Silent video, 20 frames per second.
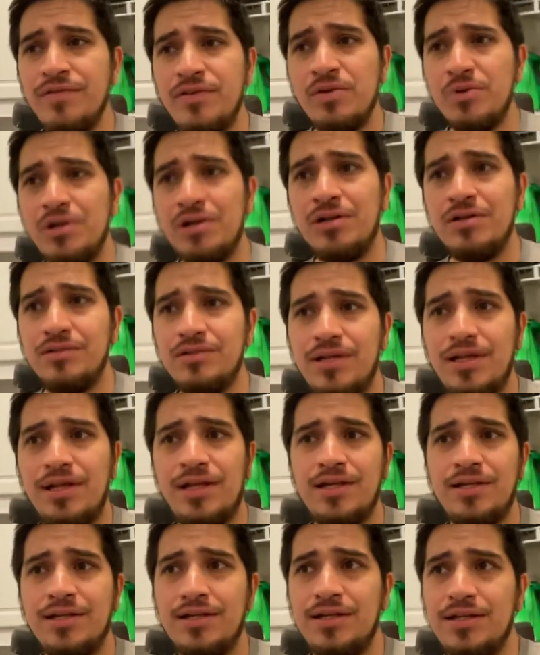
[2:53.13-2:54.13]
you all,
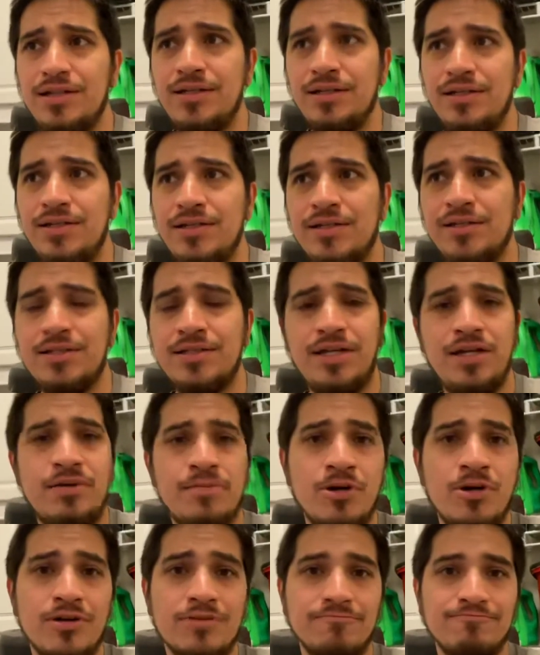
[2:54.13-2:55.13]
and uh, see you
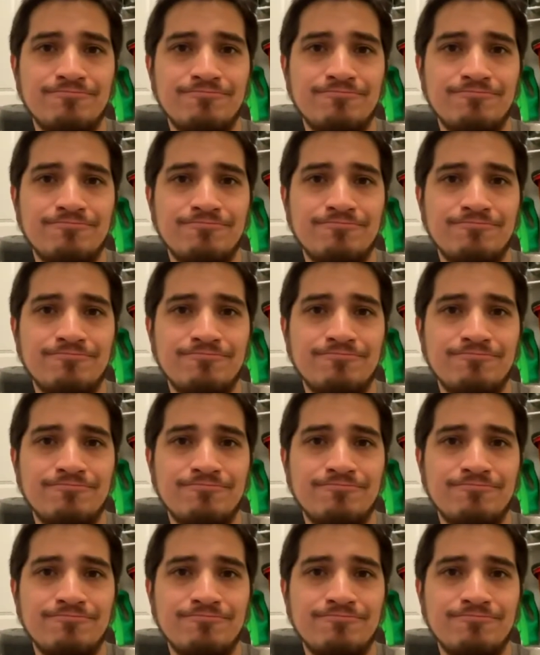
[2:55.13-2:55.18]
tomorrow.